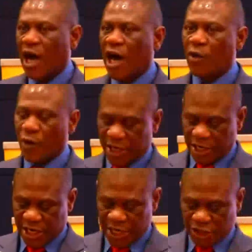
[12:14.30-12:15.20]
our
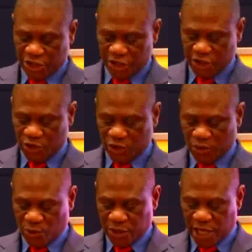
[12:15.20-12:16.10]
relations
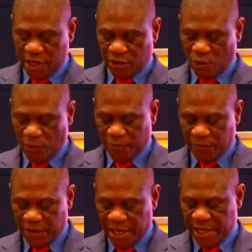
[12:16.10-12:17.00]
to that of
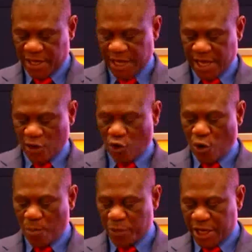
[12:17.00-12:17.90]
a
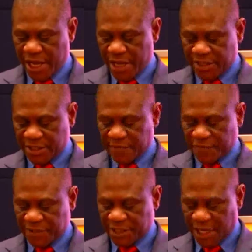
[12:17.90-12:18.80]
comprehensive
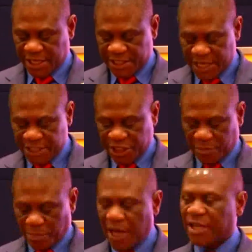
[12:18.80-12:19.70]

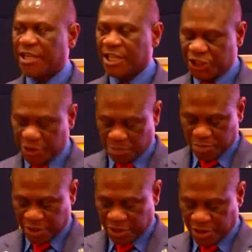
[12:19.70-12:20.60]
strategic partnership
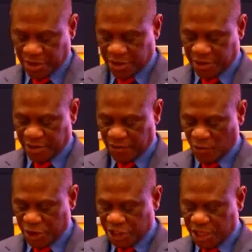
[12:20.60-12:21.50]

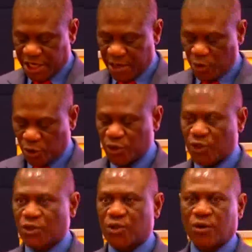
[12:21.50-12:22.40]
which
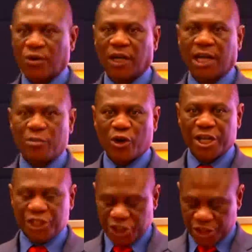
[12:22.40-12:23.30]
enables
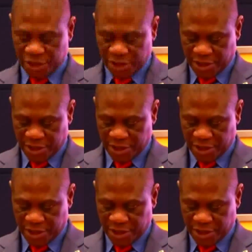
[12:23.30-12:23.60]
collaboration